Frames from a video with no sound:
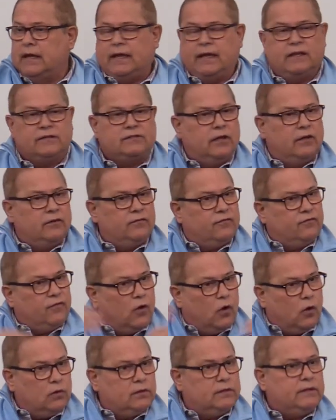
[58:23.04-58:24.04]
It's
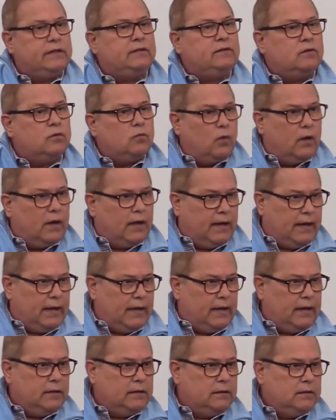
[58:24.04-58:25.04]
unfolding the
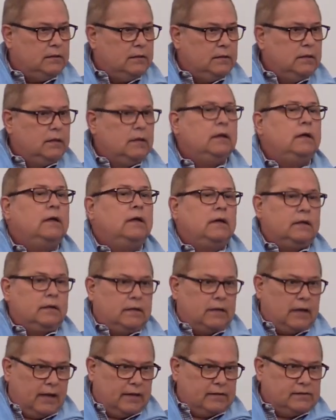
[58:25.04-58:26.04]
way
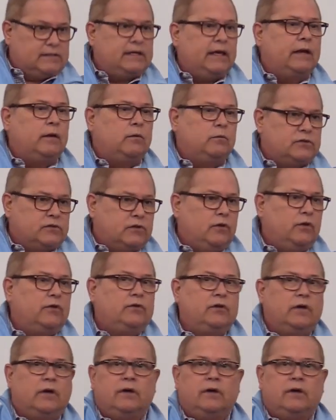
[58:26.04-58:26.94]
God said it was going to